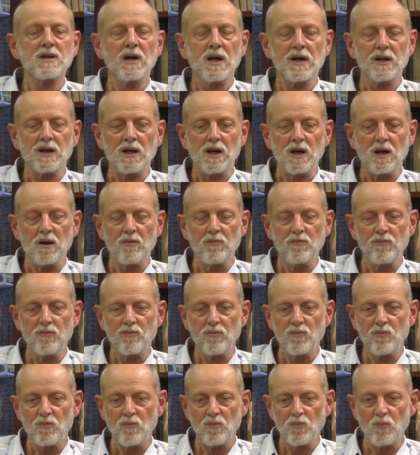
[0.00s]
Tanha.
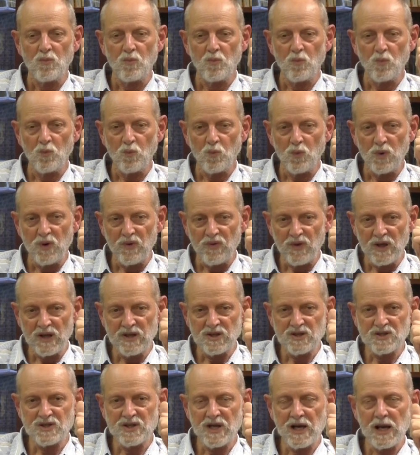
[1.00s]
We
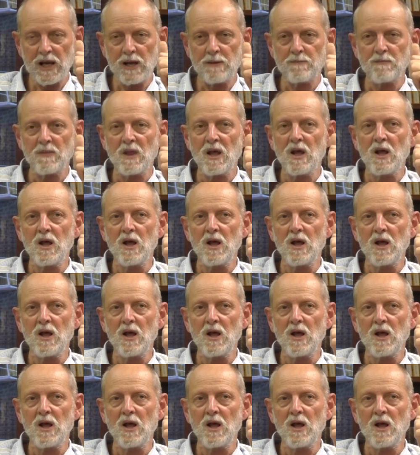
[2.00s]
then say,